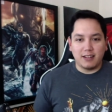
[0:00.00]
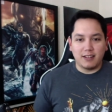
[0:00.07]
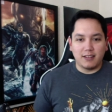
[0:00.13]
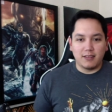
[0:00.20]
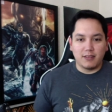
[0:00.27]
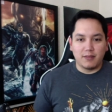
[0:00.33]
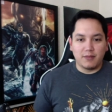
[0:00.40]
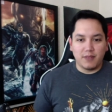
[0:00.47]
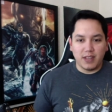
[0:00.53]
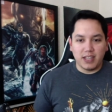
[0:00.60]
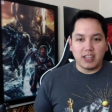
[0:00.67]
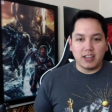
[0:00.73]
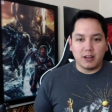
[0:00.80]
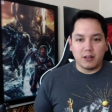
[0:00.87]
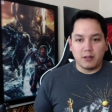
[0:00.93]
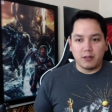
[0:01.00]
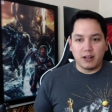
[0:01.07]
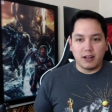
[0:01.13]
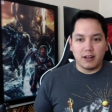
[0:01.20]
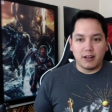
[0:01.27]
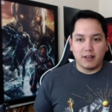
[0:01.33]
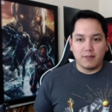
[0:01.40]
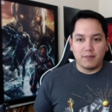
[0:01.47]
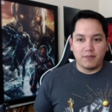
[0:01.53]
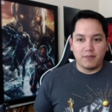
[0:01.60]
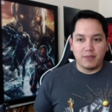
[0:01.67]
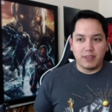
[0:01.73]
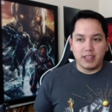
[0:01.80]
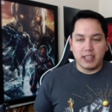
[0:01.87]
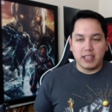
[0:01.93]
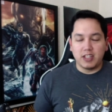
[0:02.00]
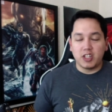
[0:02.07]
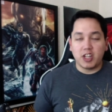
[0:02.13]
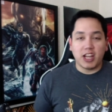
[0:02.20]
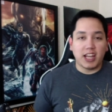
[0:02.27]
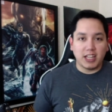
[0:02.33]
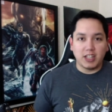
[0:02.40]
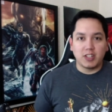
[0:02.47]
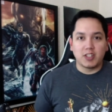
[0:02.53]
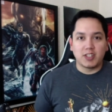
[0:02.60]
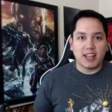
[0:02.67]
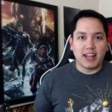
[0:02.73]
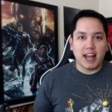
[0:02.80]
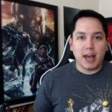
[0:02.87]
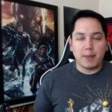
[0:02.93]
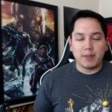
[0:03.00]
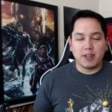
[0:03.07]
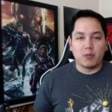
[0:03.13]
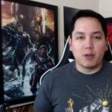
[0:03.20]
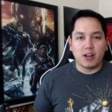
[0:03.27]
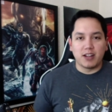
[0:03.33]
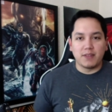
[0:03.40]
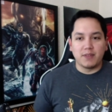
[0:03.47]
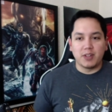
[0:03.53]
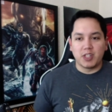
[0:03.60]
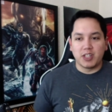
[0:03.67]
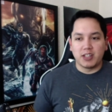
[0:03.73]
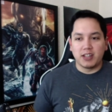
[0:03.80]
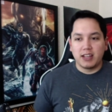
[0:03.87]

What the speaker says: the video of the change that happened in WandaVision